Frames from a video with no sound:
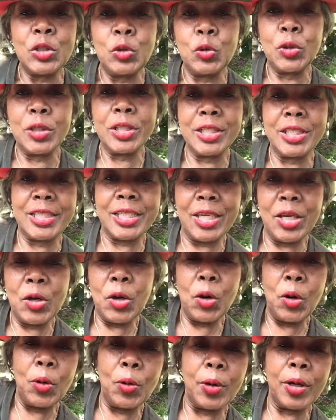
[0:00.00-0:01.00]
could see
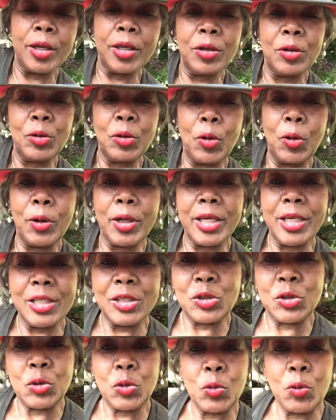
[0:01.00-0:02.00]
her,
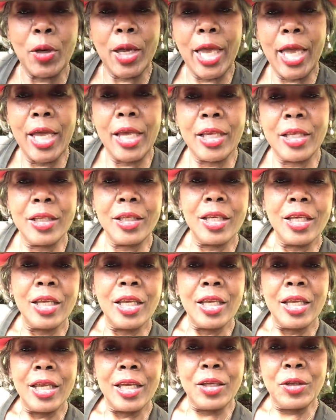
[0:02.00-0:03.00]
issue, and,
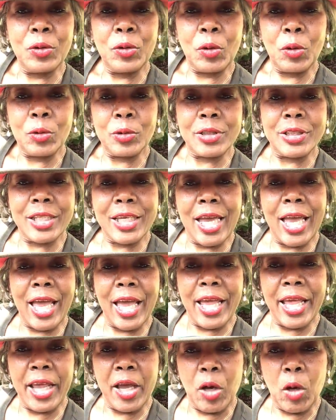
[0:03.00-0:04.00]
she
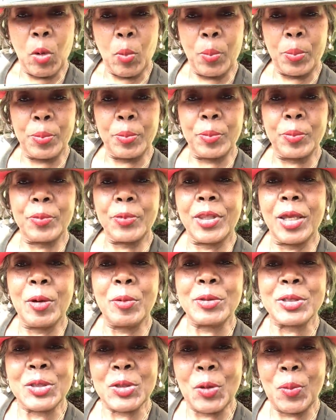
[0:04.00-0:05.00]
had help.
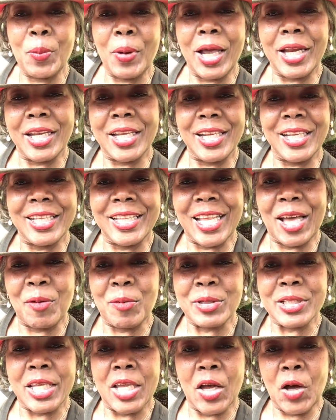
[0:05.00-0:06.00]
There was nobody that
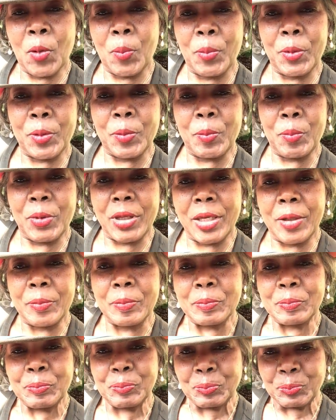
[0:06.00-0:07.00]
was helping me.
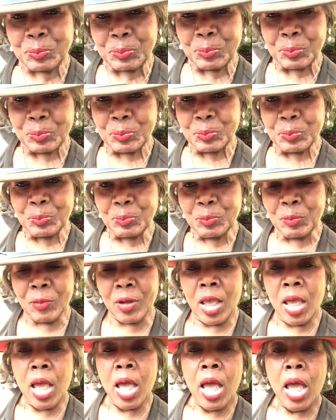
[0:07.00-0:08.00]

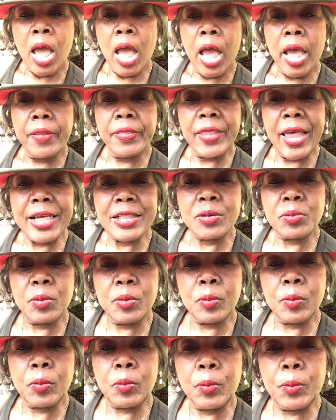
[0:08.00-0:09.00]
And that's
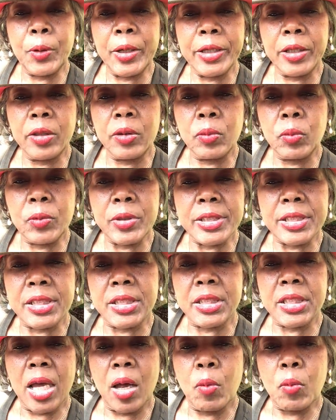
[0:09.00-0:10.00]
one of the
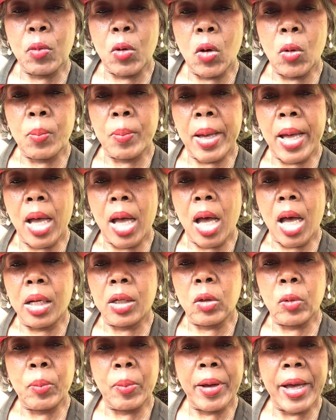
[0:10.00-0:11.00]
reasons I wrote my
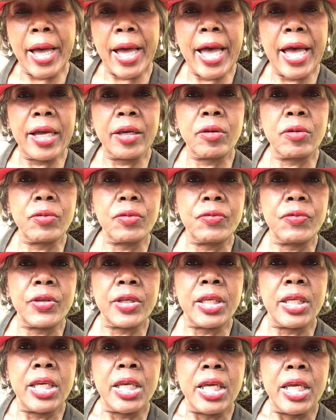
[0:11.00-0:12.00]

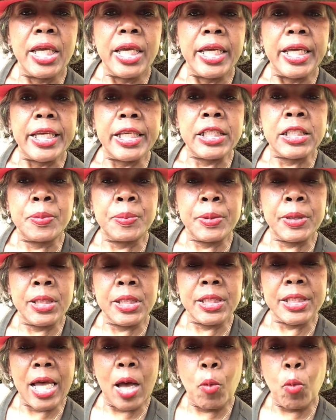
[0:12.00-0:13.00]
autobiography, is
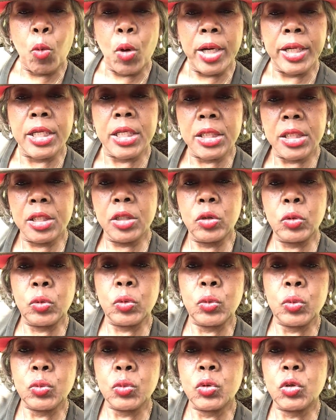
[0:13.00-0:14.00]
because I wanted
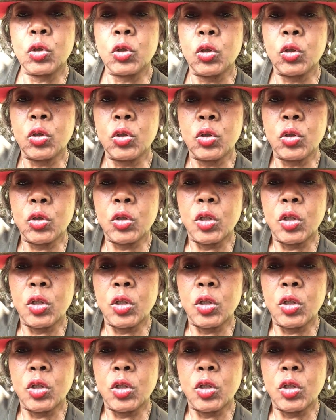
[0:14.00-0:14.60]
you to,